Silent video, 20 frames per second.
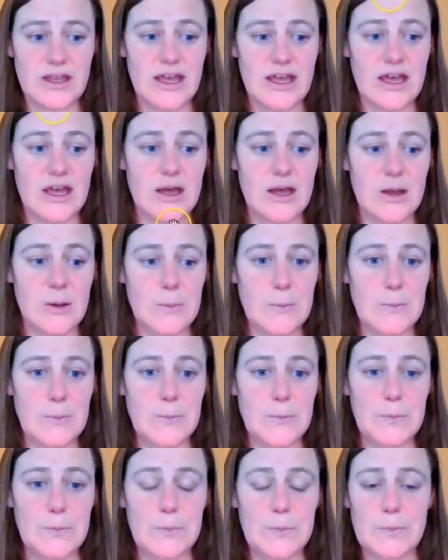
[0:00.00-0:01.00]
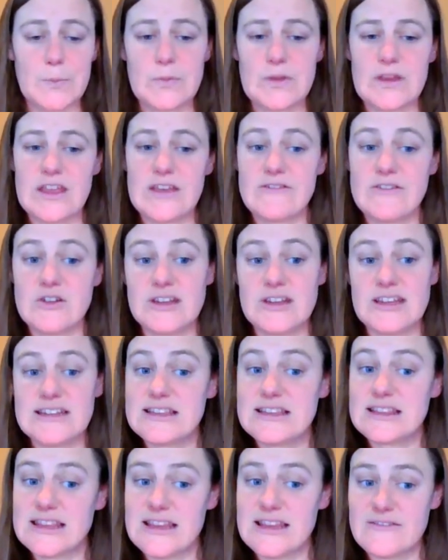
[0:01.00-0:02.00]
if you need
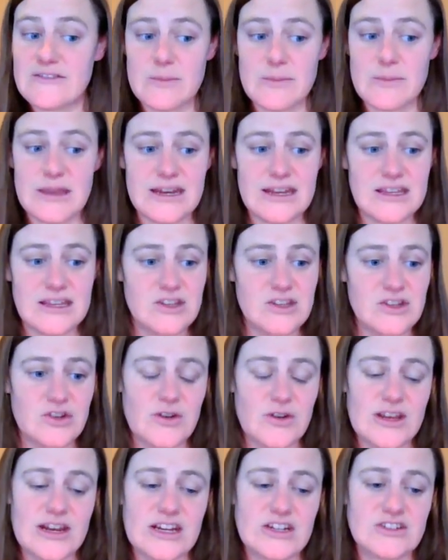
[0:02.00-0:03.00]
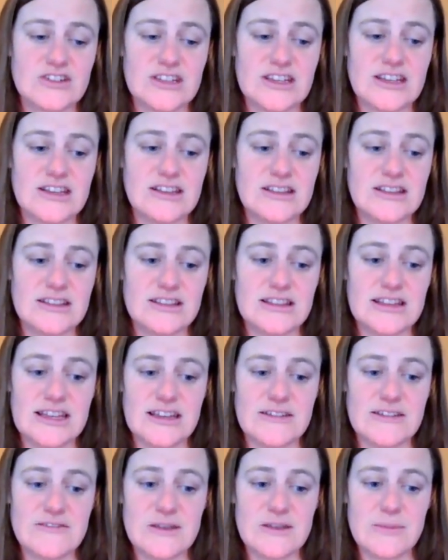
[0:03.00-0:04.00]
to leave the meeting, you can actually
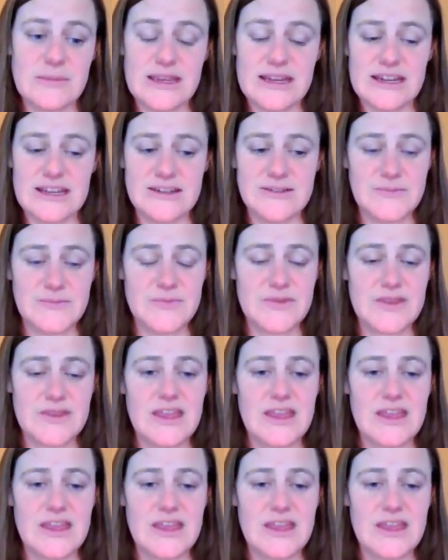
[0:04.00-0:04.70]
leave the meeting